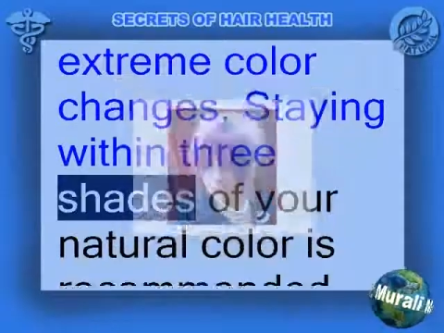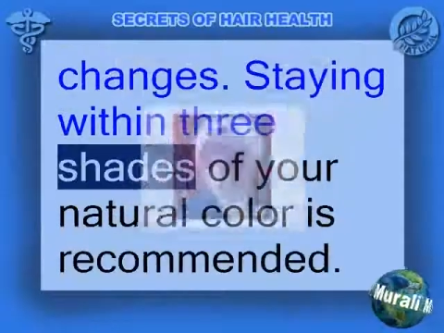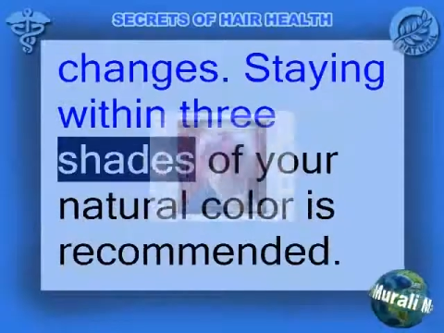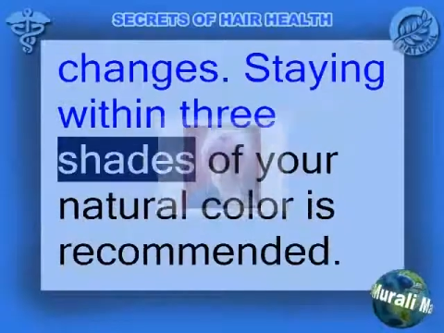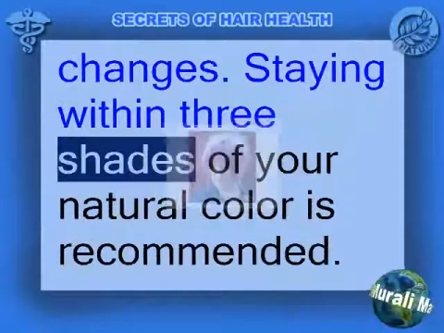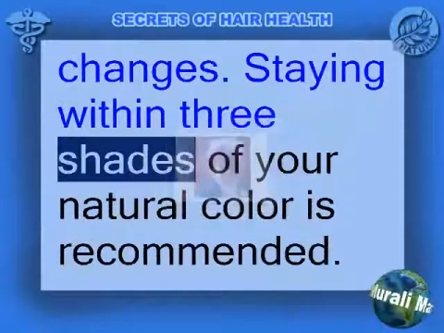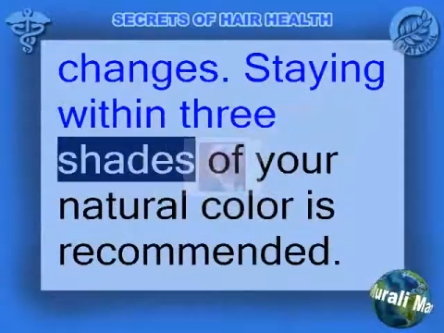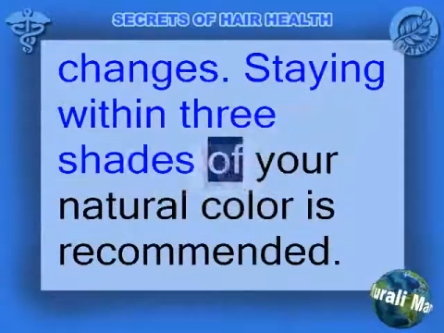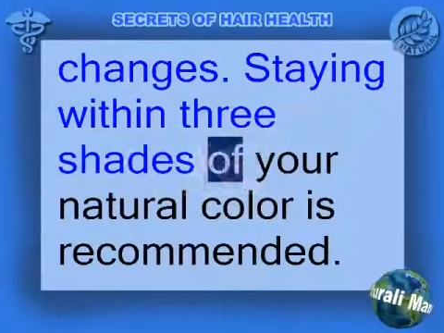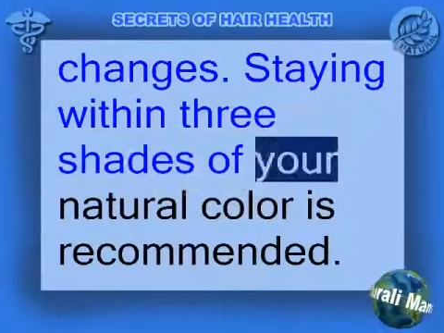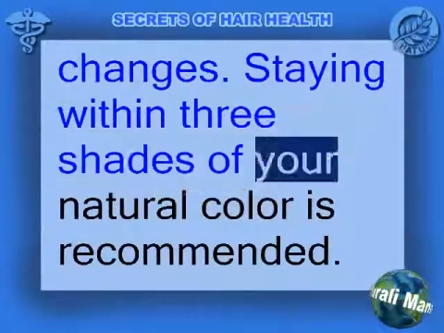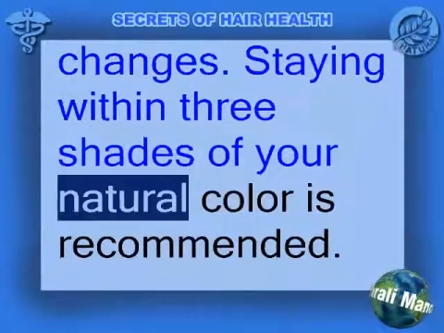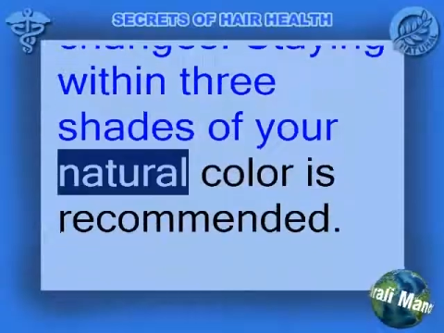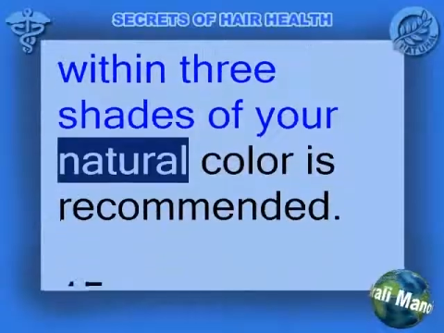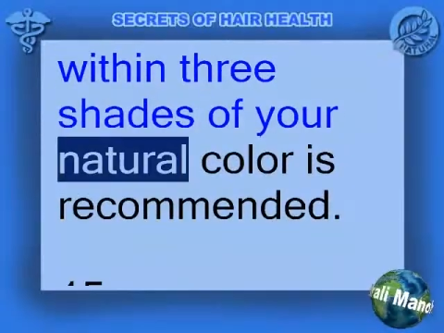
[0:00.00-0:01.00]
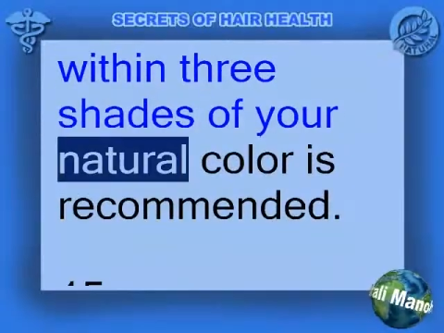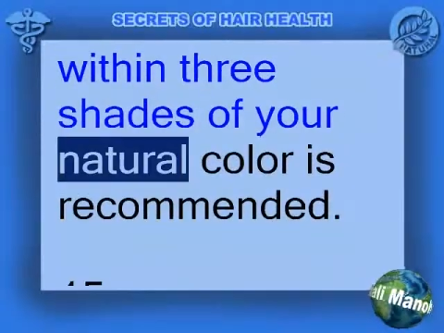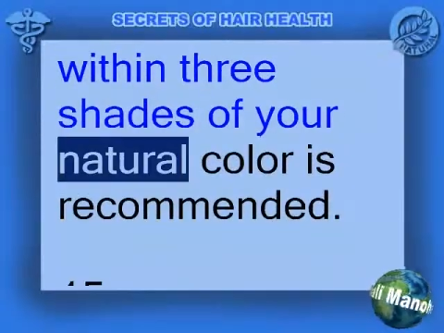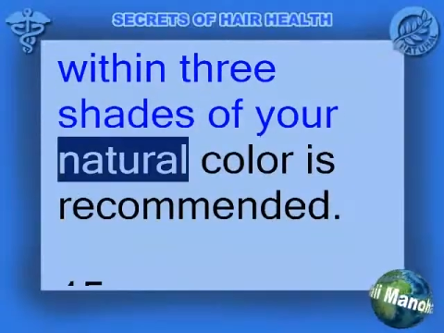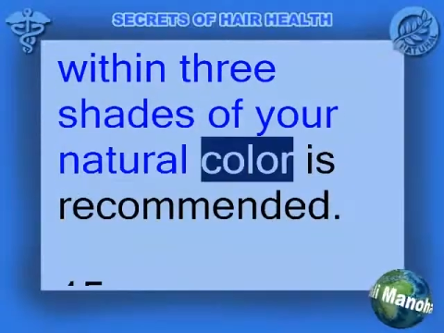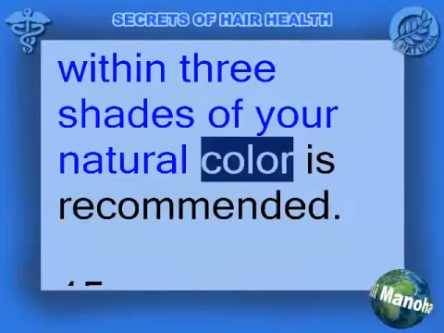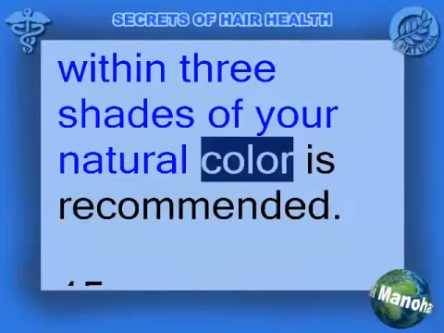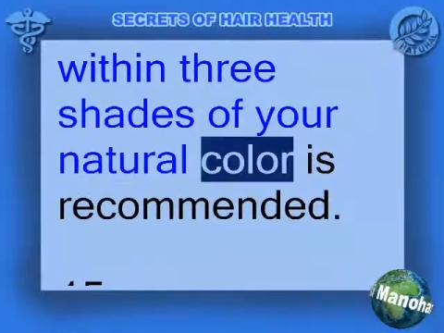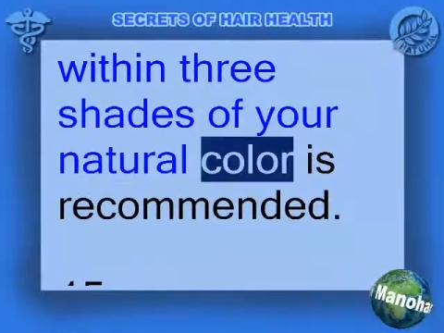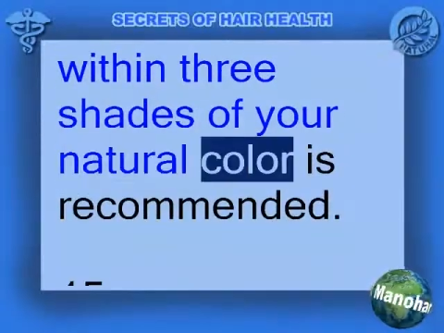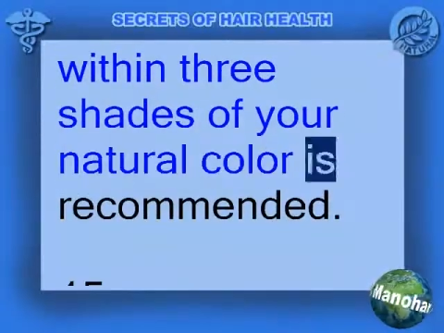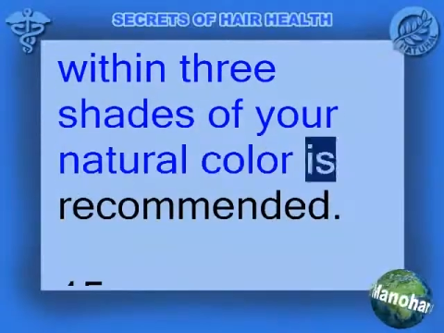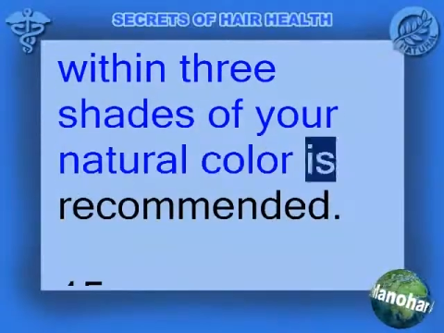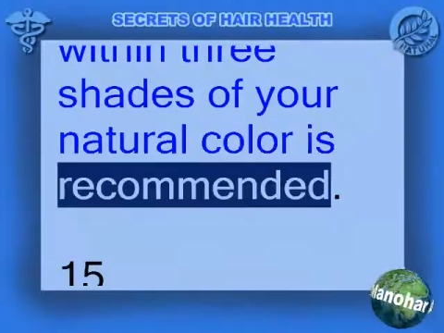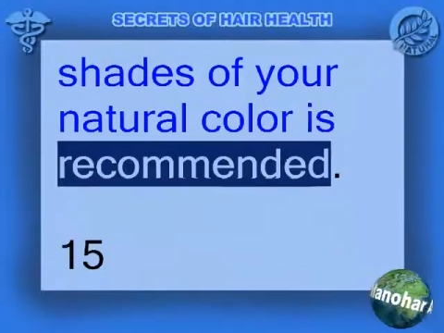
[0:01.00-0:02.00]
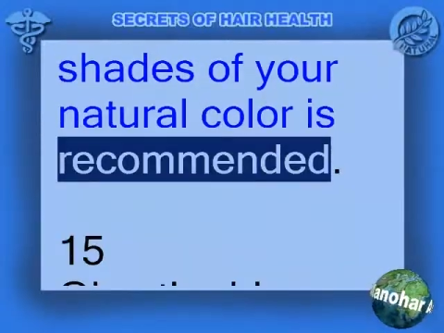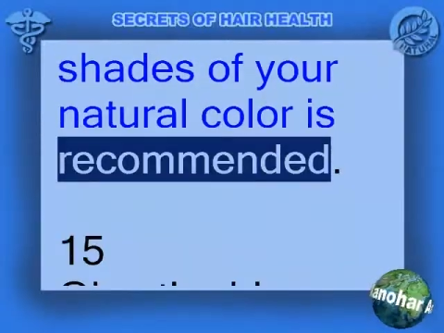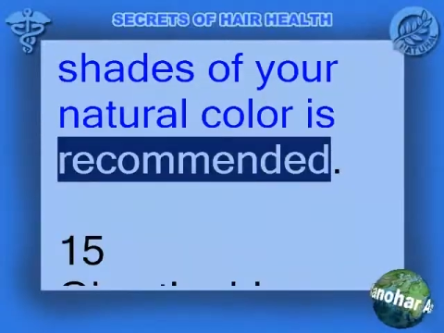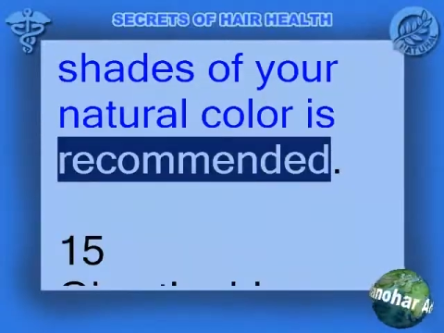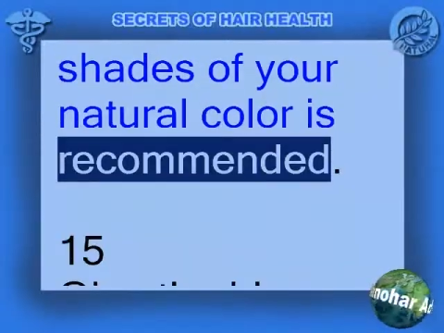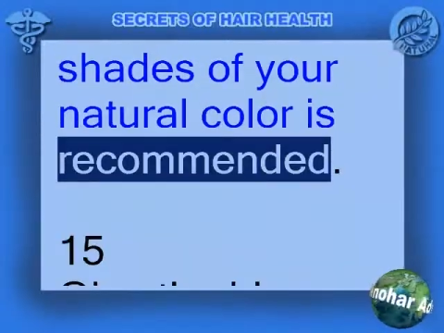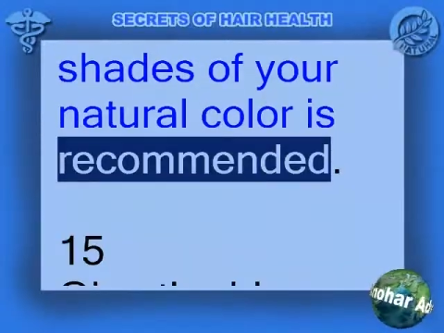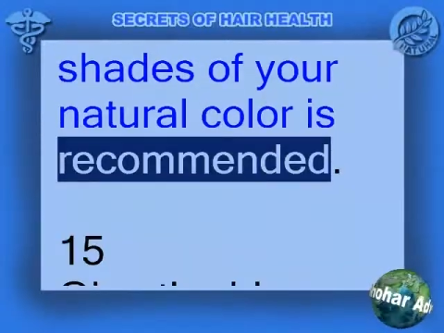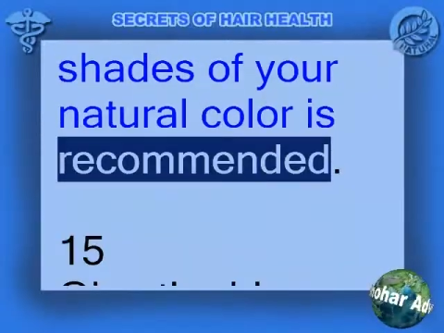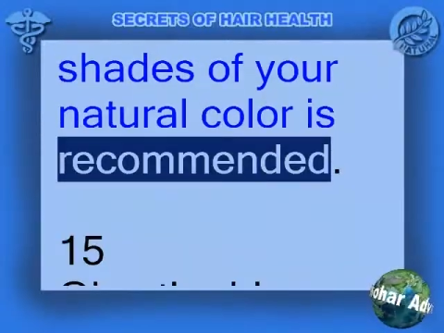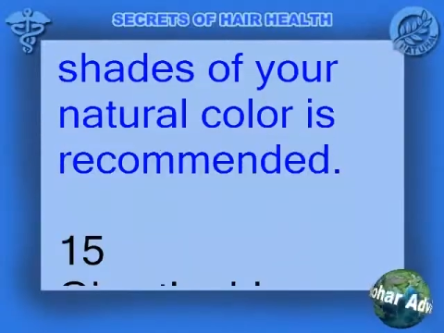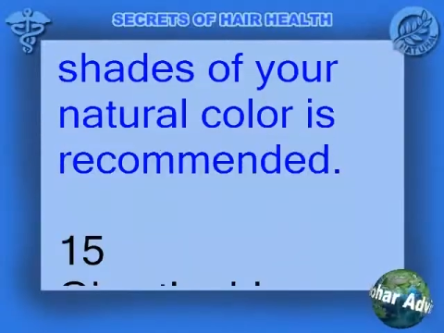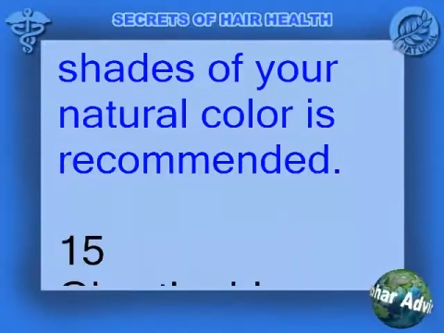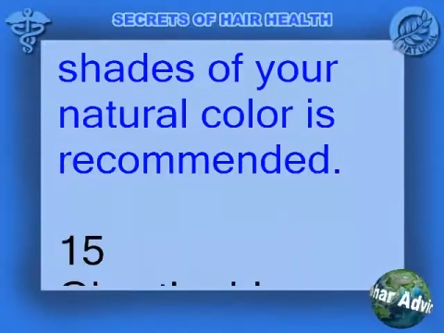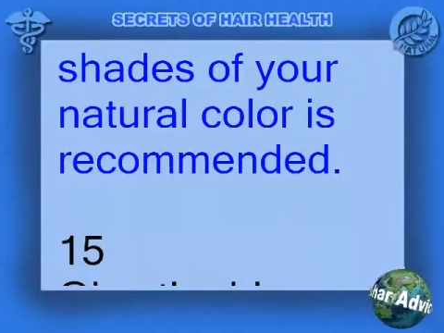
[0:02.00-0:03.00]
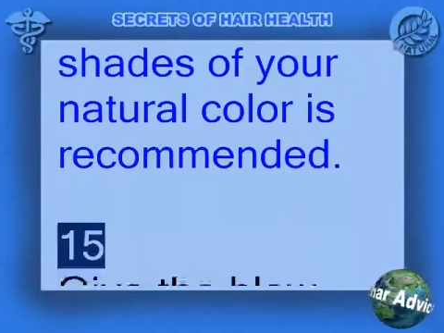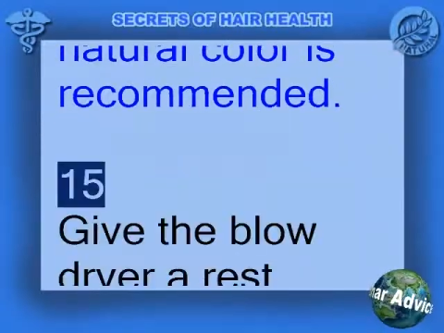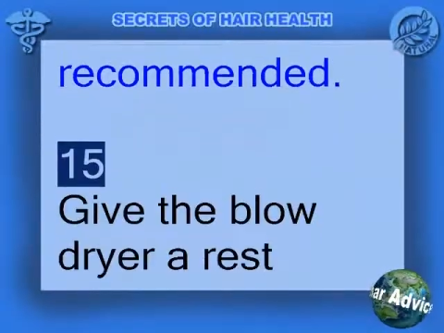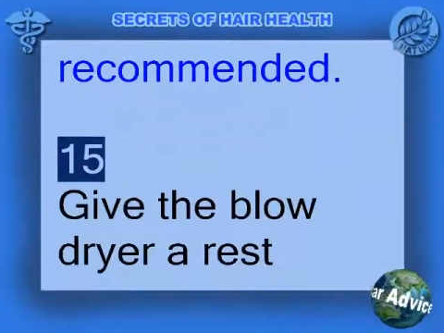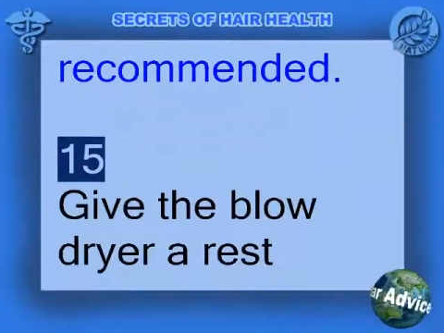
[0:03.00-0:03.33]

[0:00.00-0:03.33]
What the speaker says: (no speaker visible)